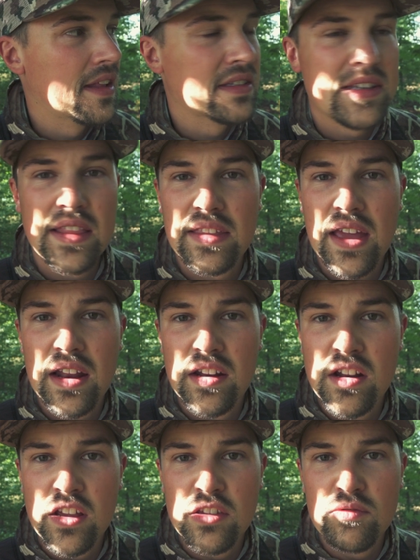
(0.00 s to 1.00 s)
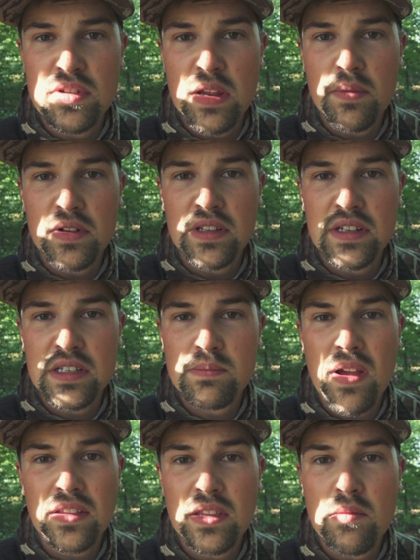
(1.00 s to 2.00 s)
It's not the kind of night you typically
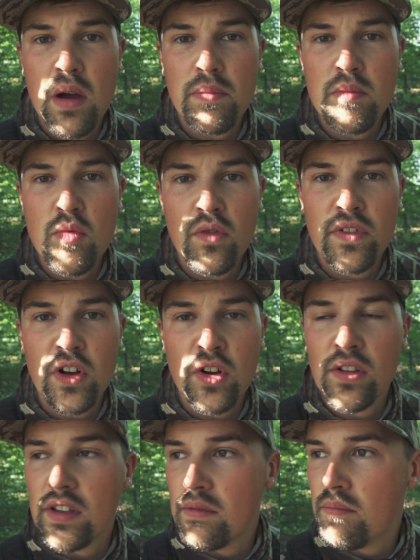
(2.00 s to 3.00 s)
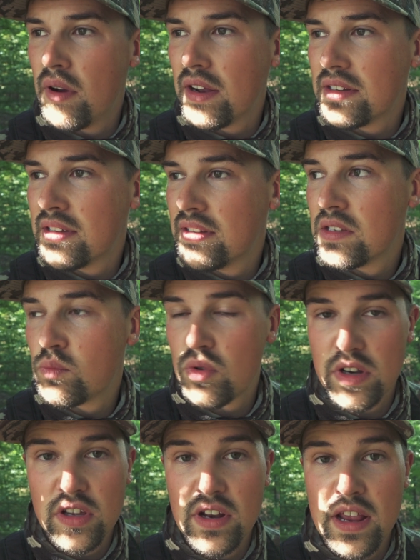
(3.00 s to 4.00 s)
expect them up and moving early, but it's a
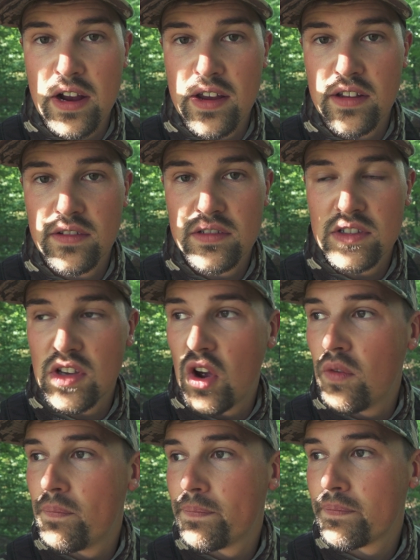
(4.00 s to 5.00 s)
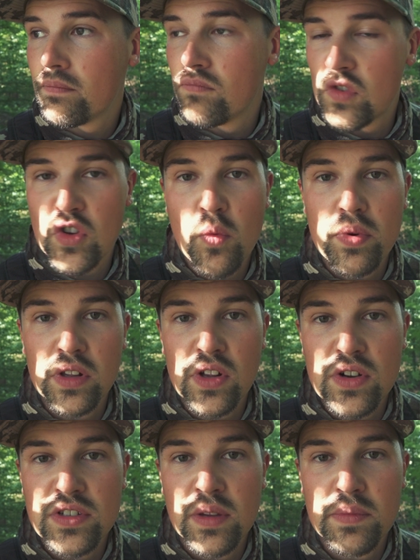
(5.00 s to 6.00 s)
pretty good area. So just hoping to
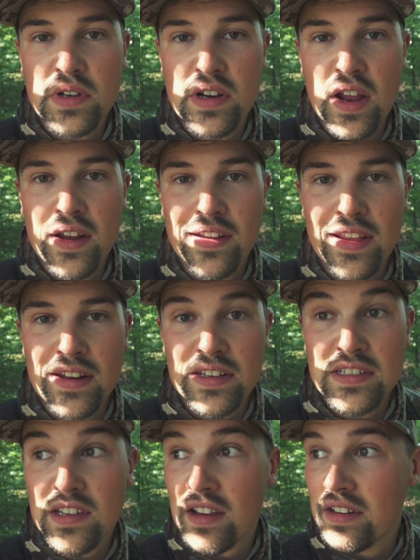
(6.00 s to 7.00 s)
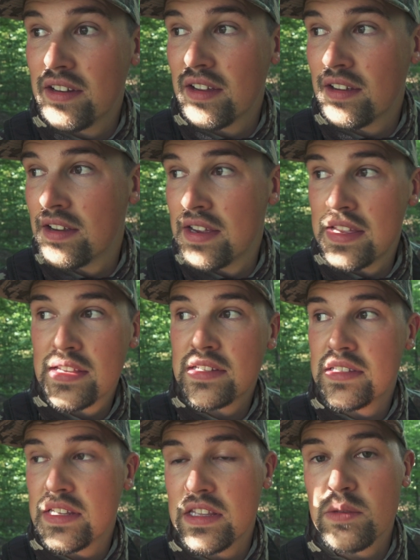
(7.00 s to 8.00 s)
learn something tonight, and excited to
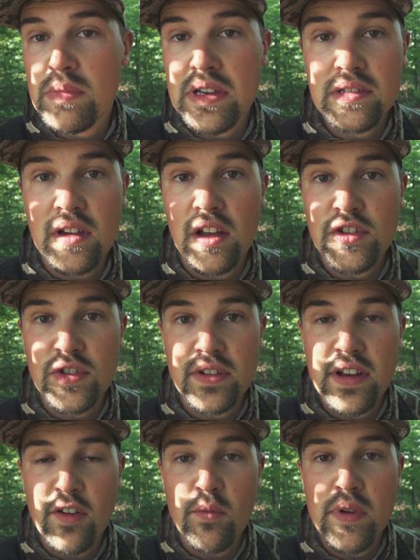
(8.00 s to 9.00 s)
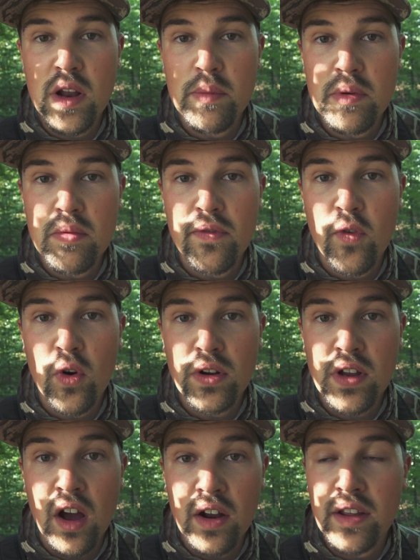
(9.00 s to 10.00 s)
see this piece of country. Never been up here before
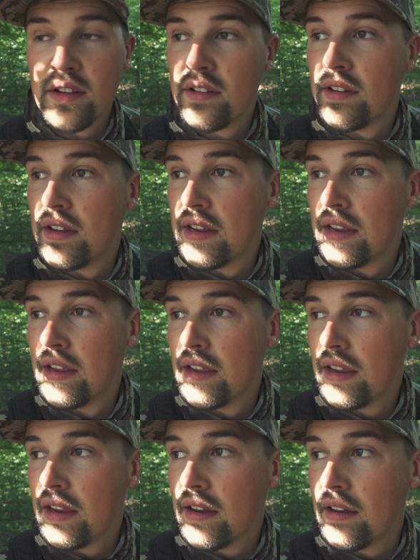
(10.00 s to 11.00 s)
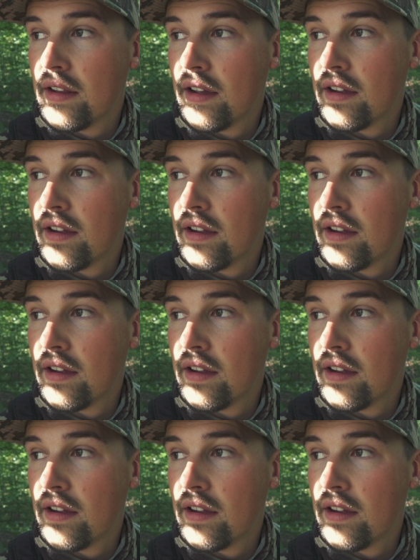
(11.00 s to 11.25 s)
to hunt it, and